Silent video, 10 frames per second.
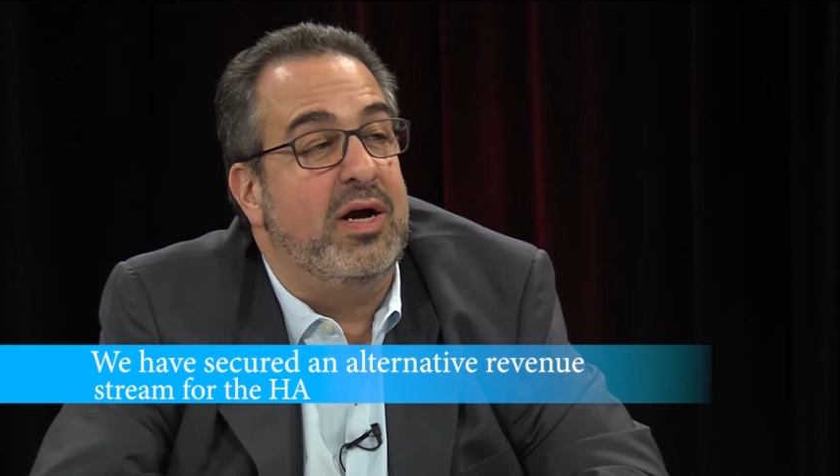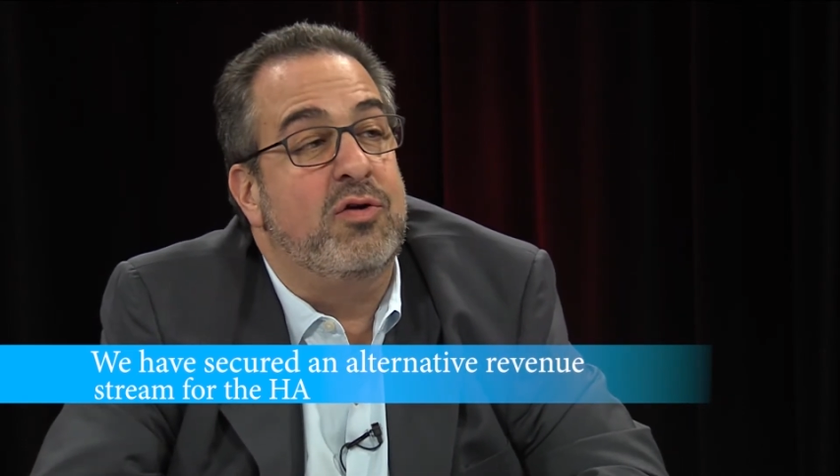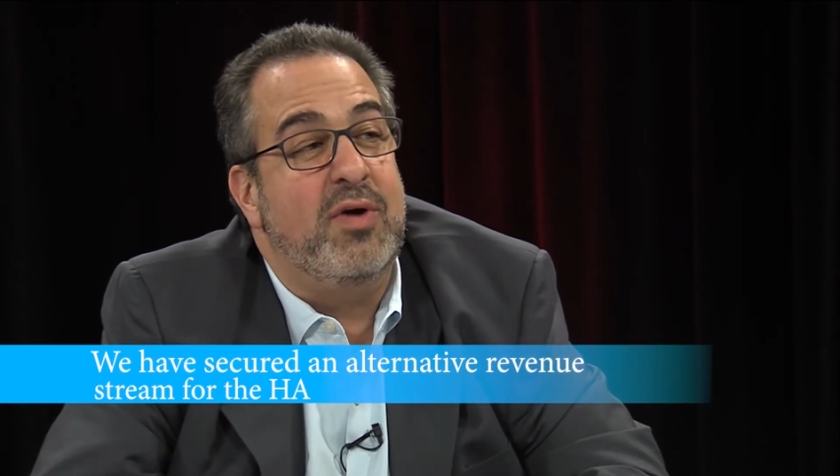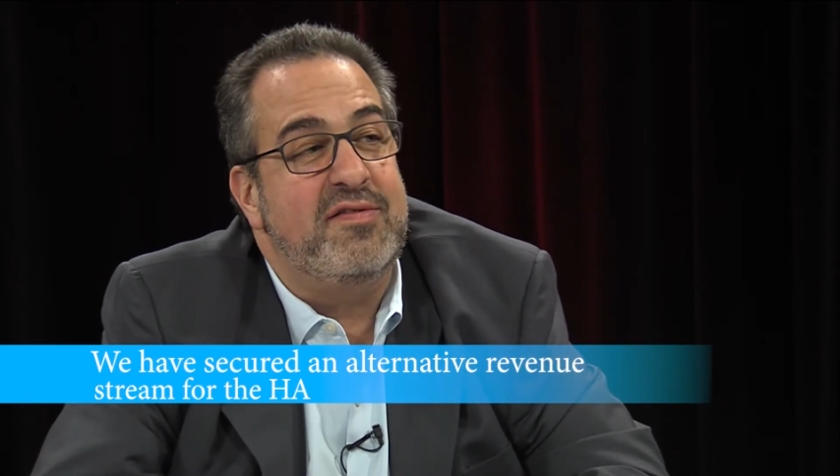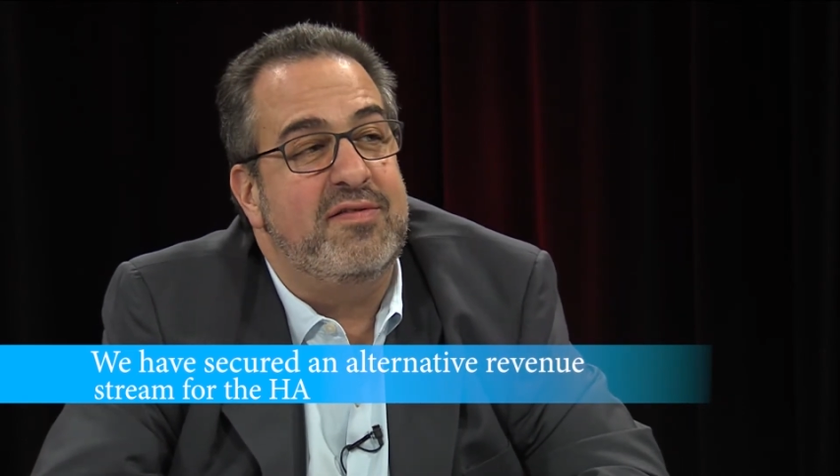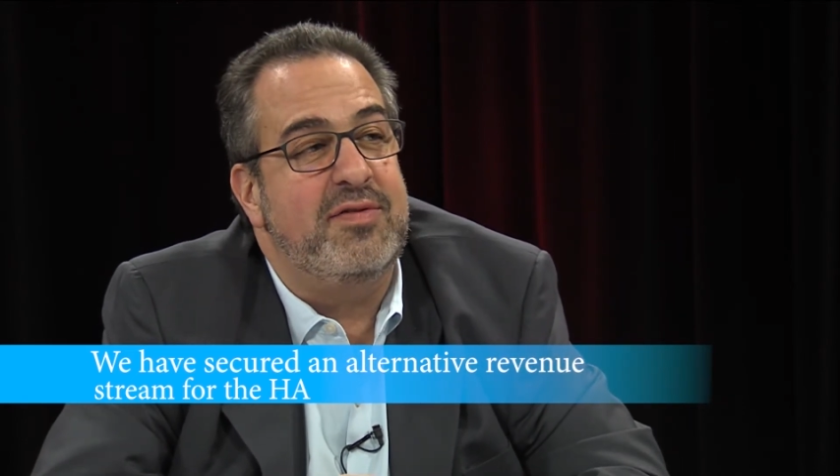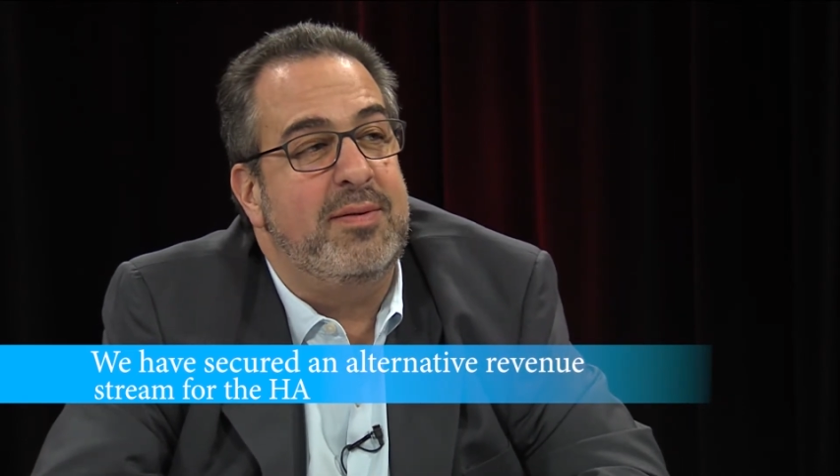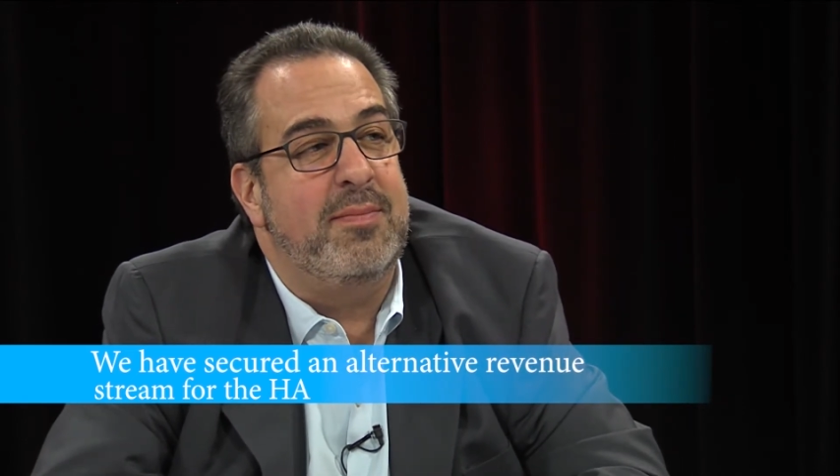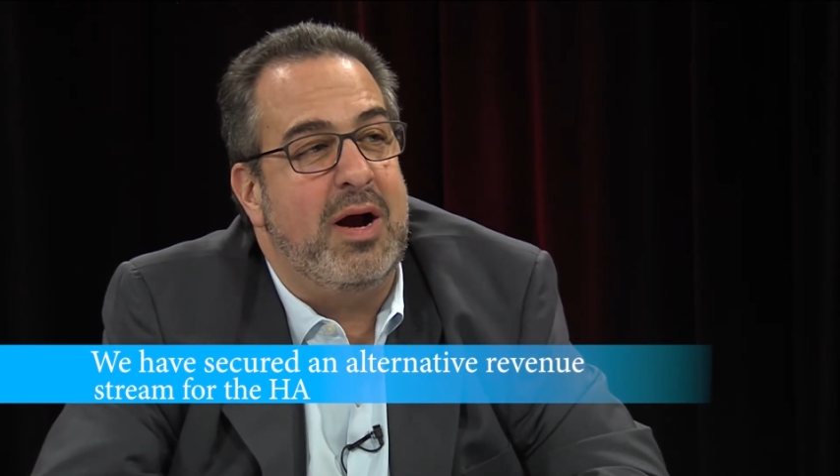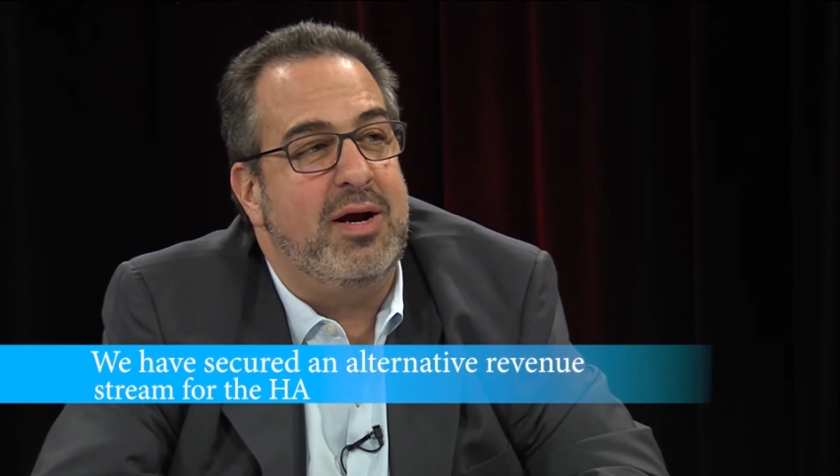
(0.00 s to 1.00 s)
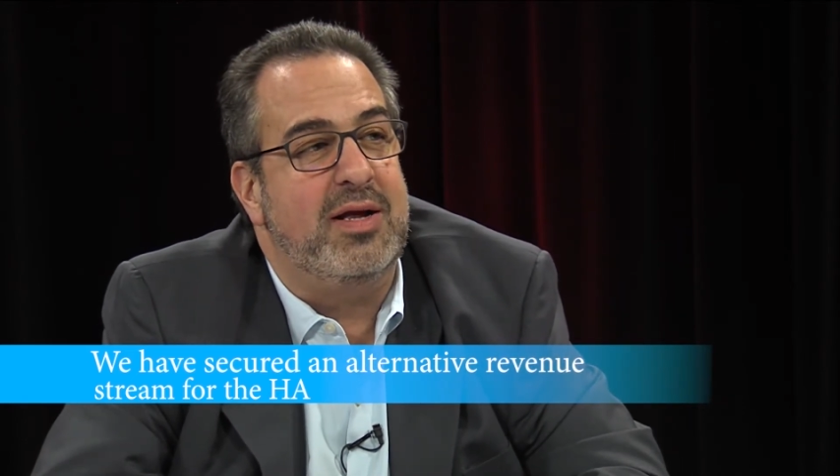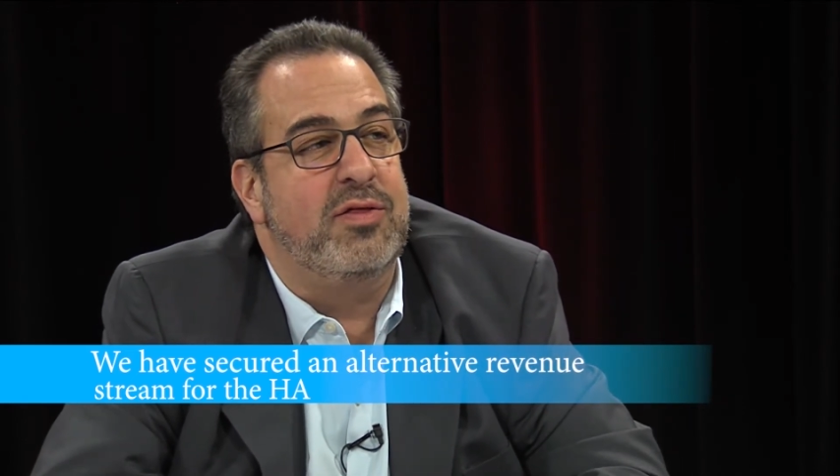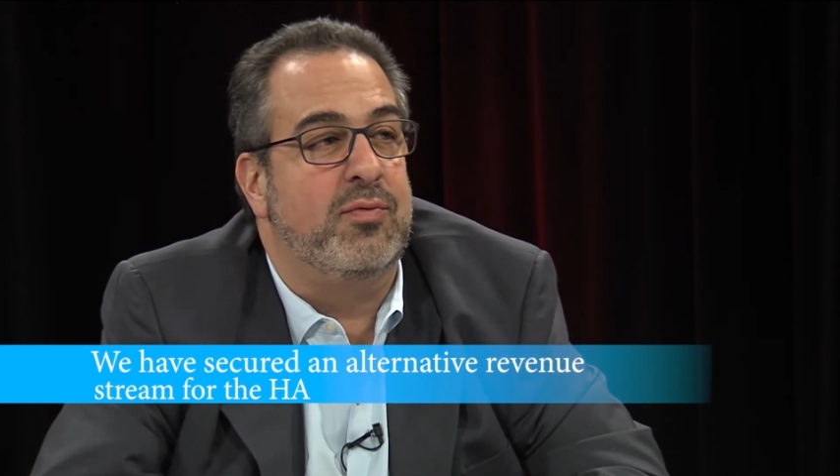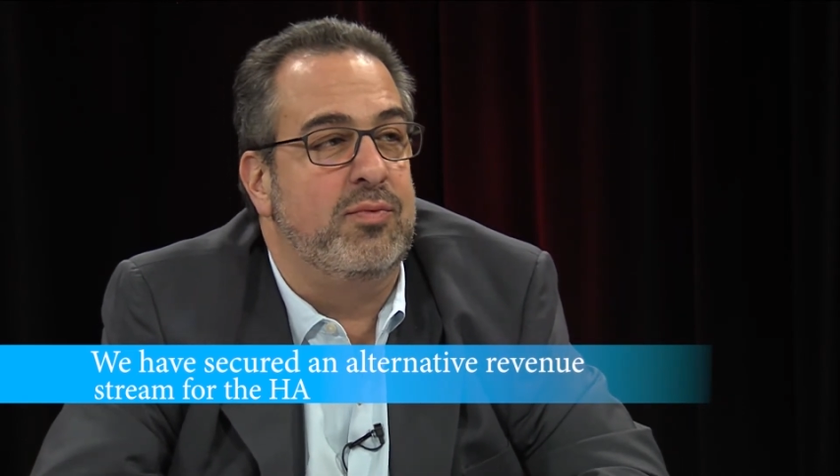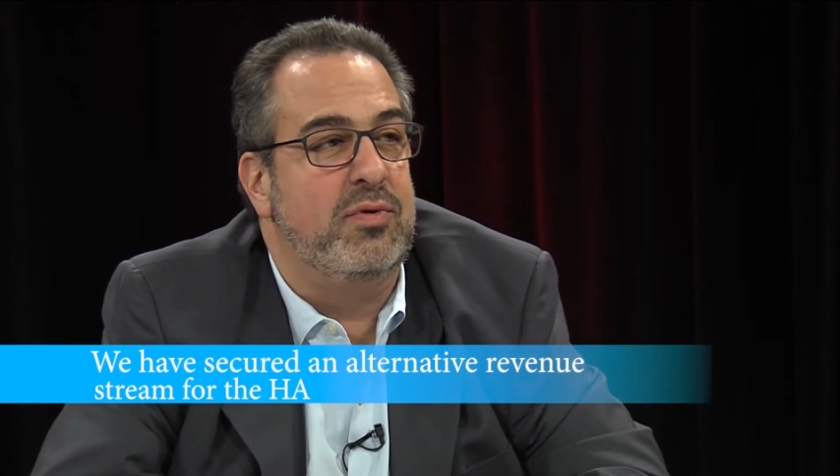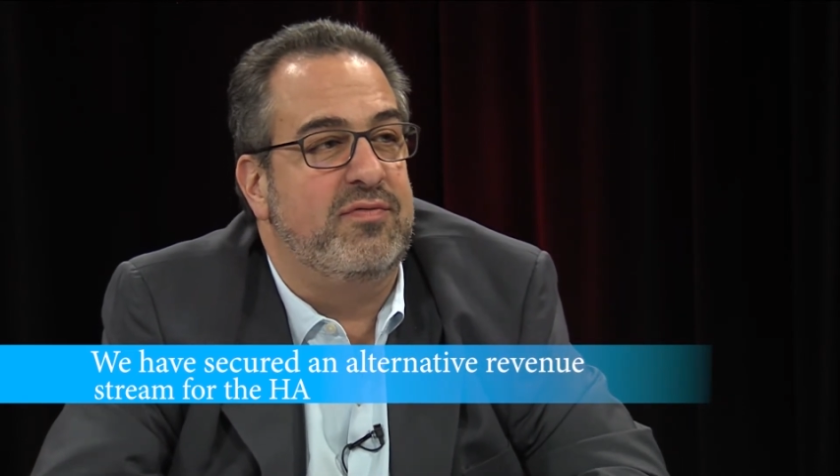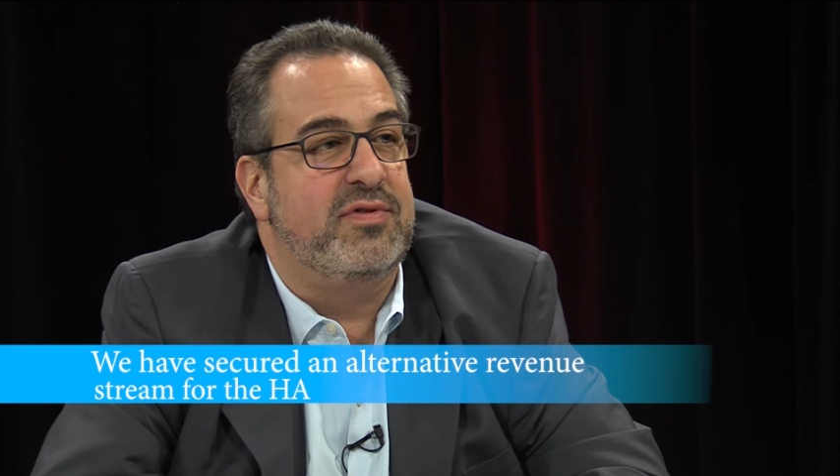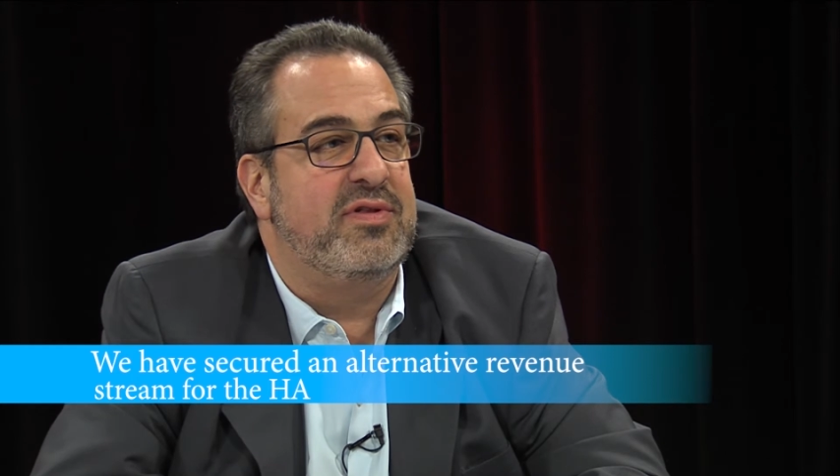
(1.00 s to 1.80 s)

aggressively market the roof